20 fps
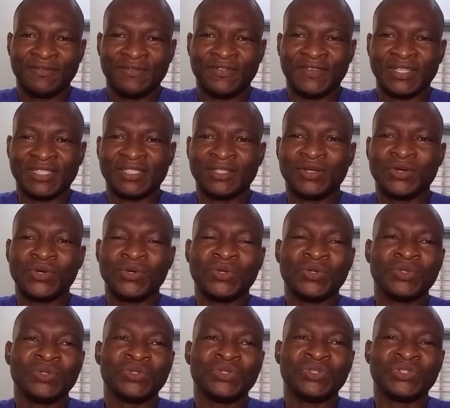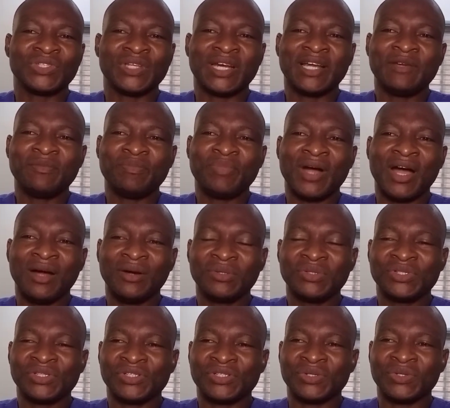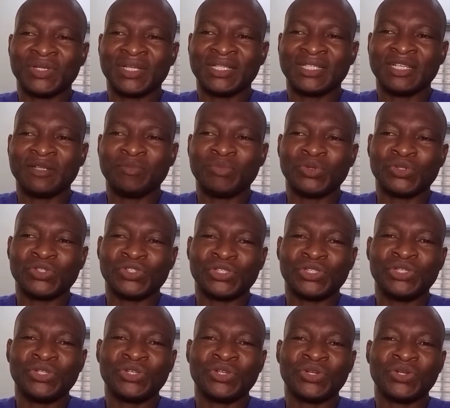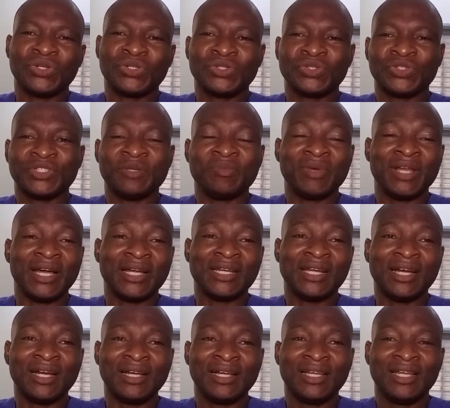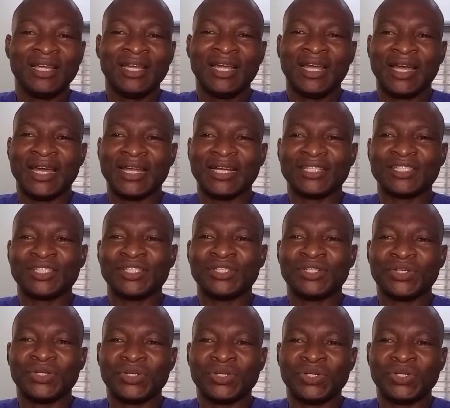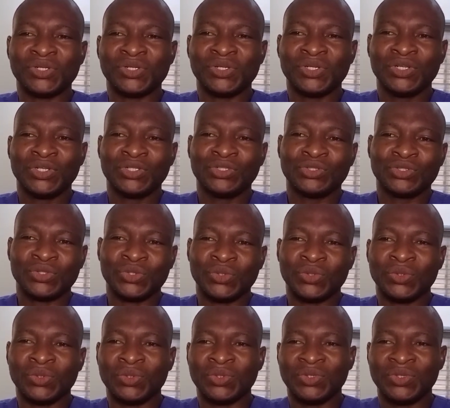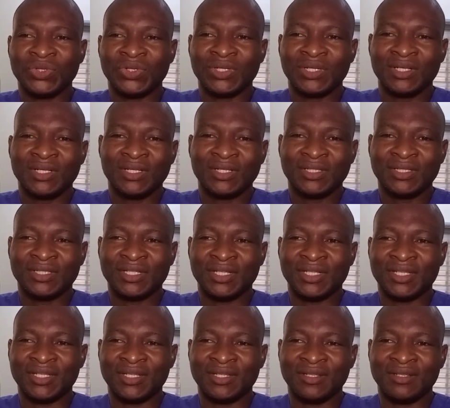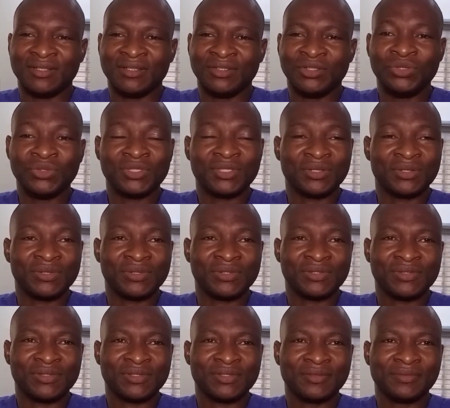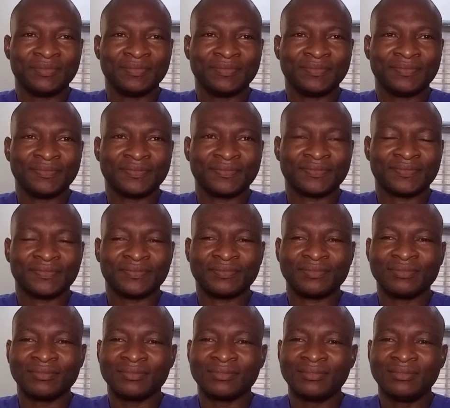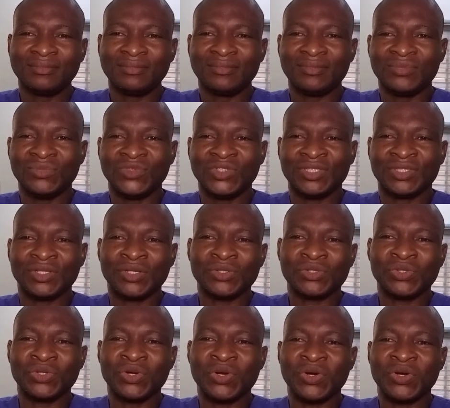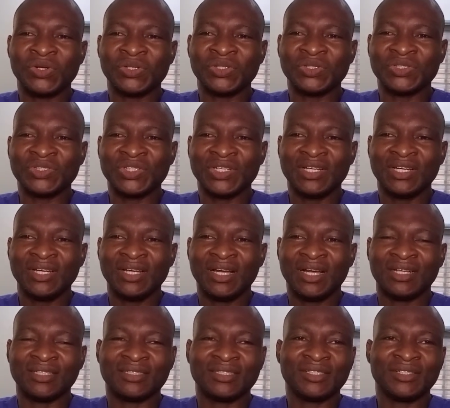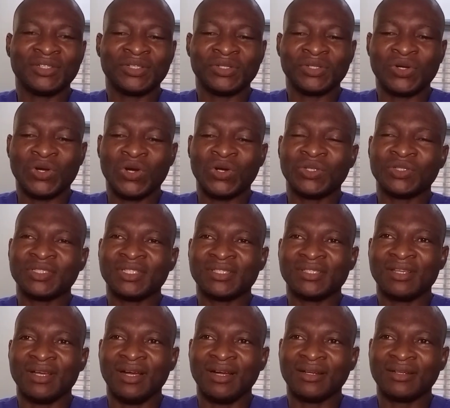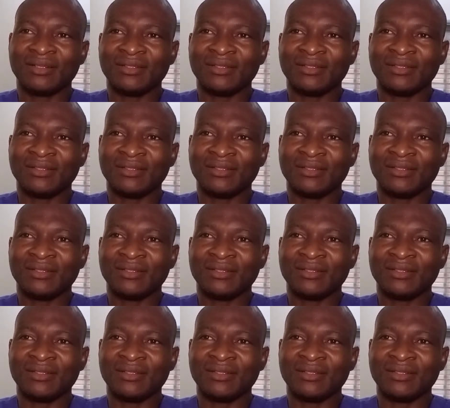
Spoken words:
Vesicouterine pouch is located posterior to the bladder and anterior to the uterus. It is also called anterior cul-de-sac.